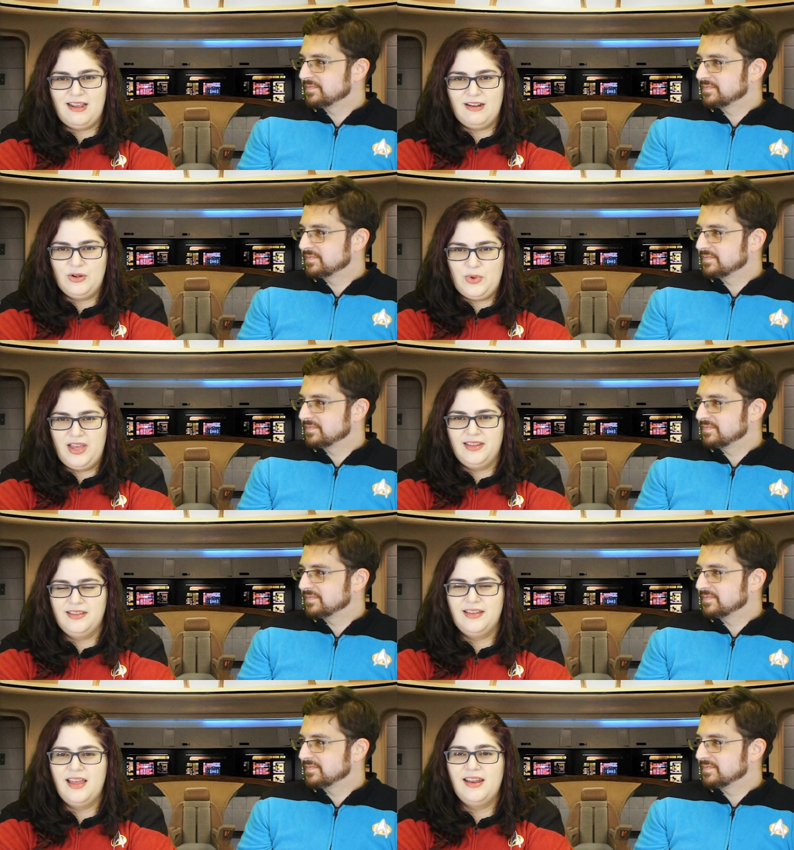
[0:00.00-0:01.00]
Speaker 1: Garrett
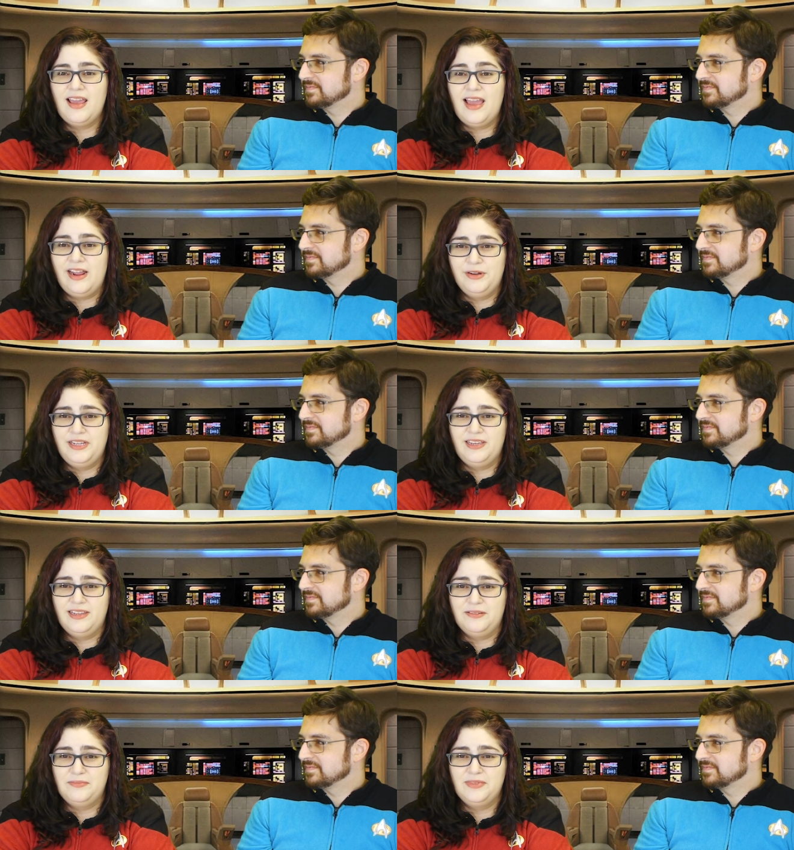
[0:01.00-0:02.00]
Wang and Harry
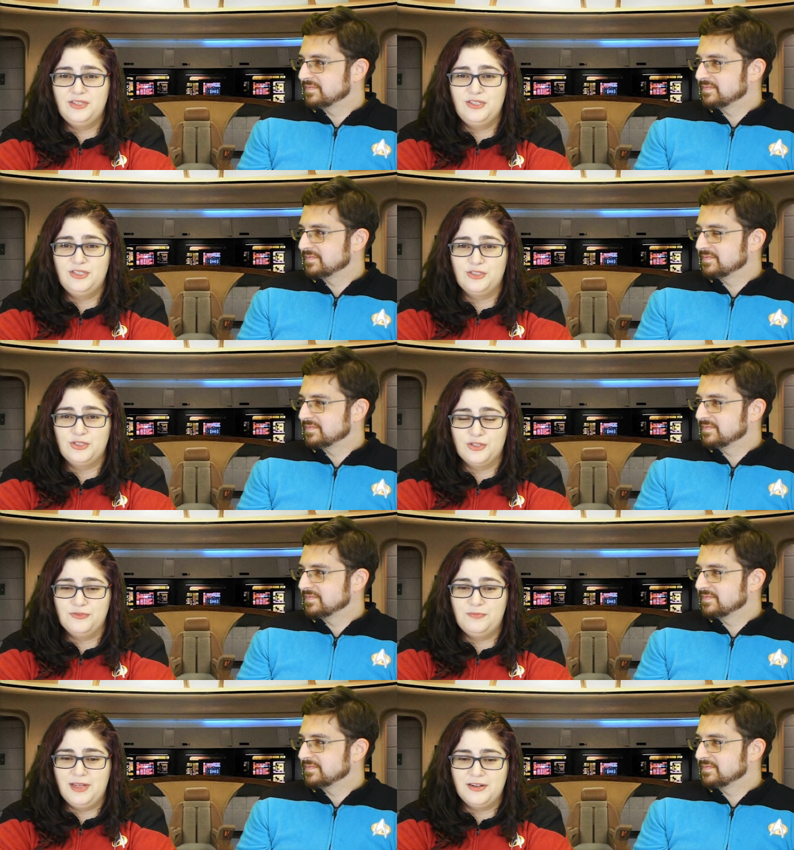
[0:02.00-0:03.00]
Kim
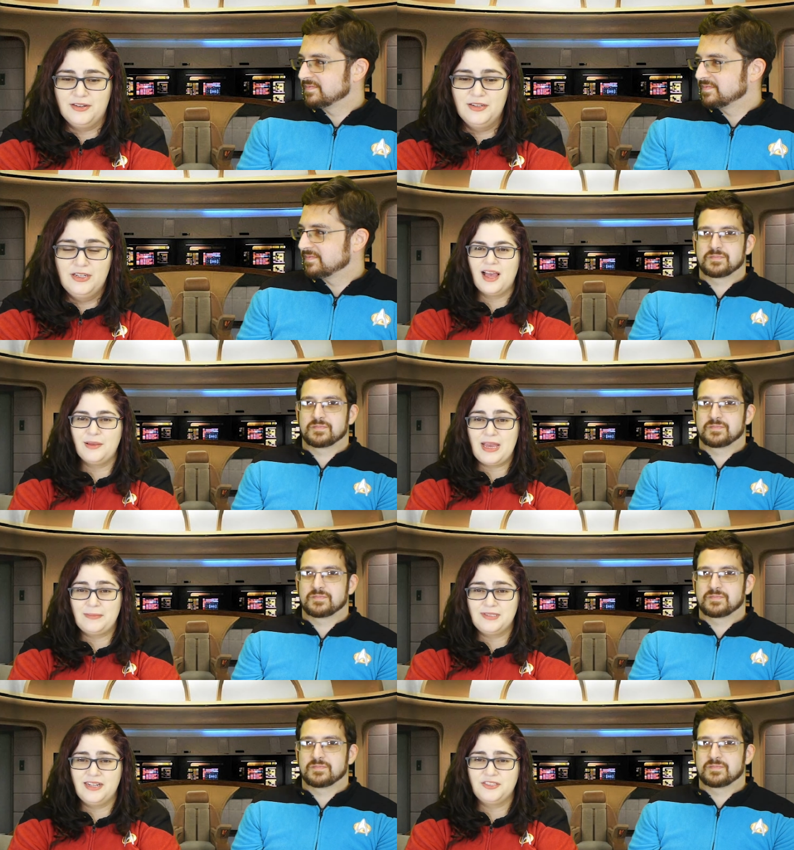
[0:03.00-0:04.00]
deserve better. I'm
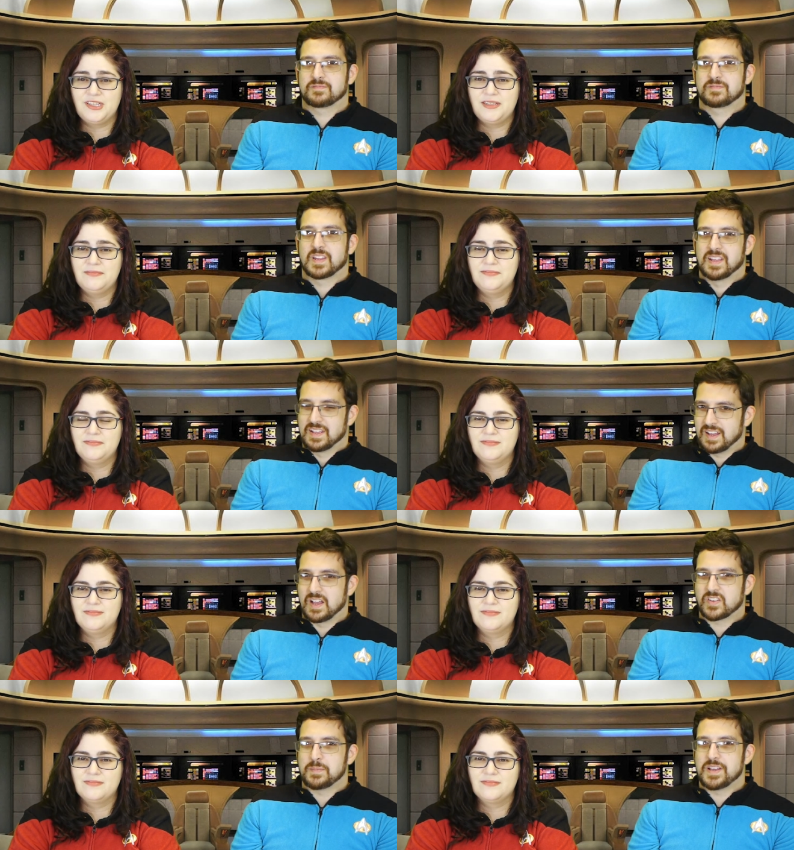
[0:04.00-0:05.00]
Captain Andrea.
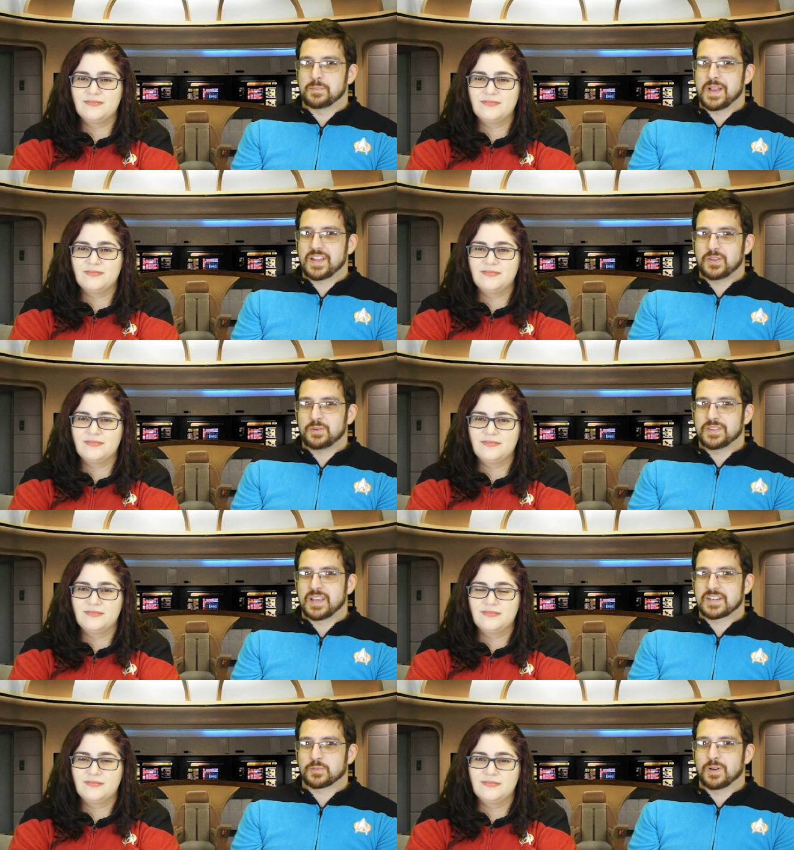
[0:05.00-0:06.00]
Speaker 2: I'm Commander Matthew.
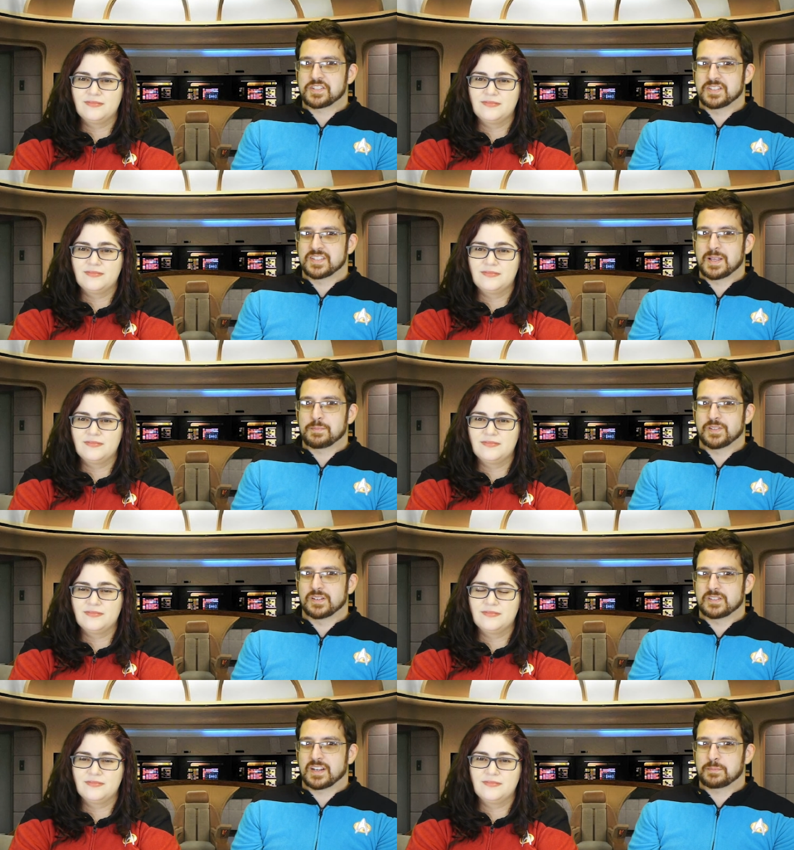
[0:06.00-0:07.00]
Thanks for watching this
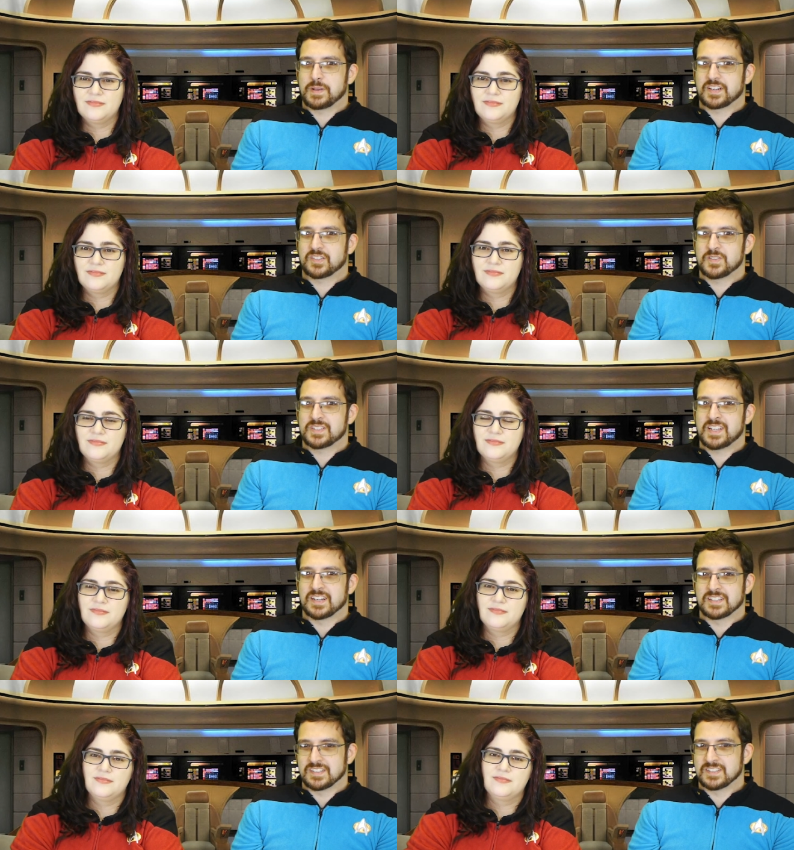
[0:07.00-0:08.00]
episode of Trek Back Tuesday.
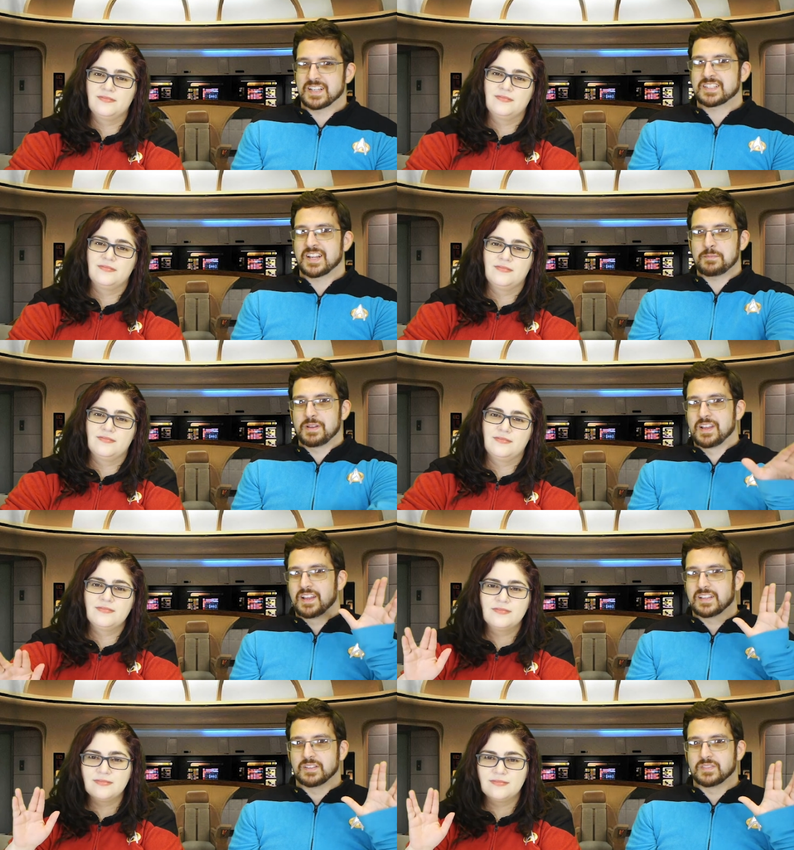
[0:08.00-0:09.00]
And until next time,
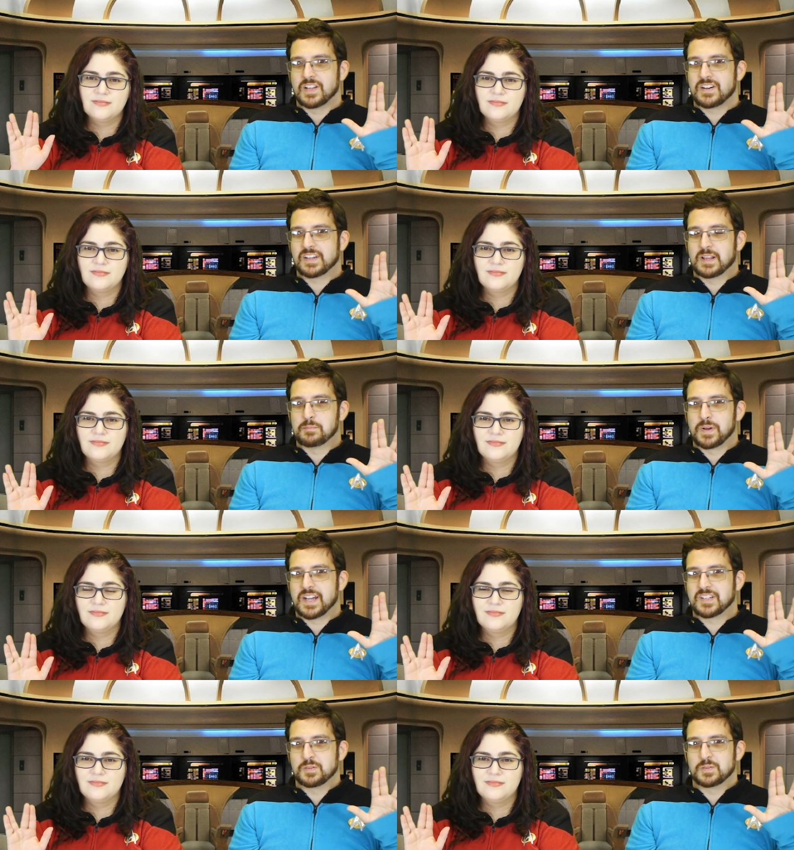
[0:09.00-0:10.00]
live long and
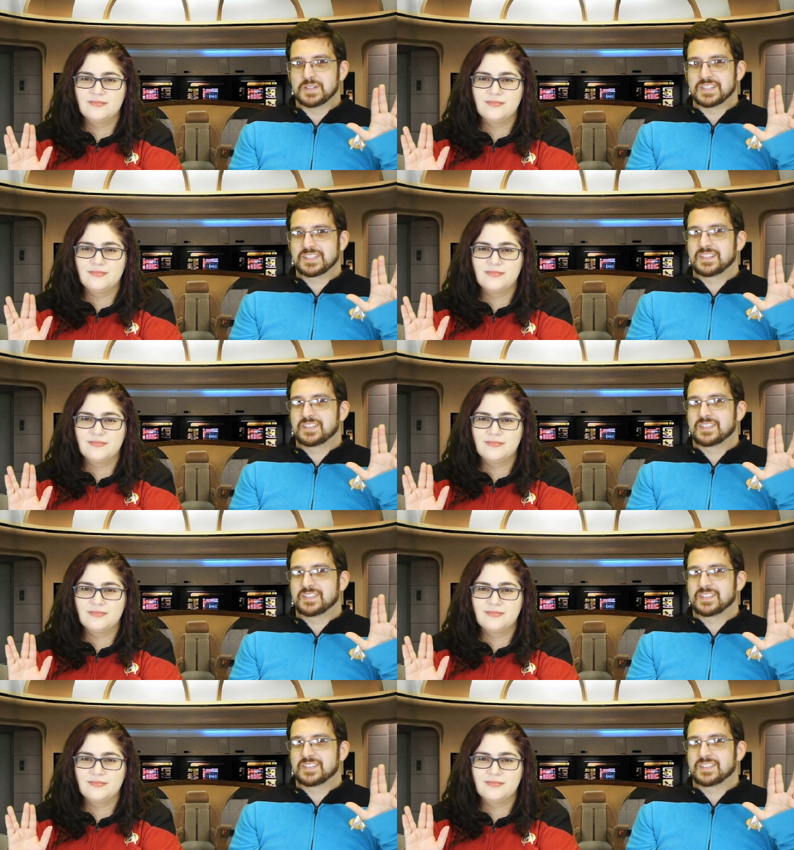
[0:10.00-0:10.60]
buy toys.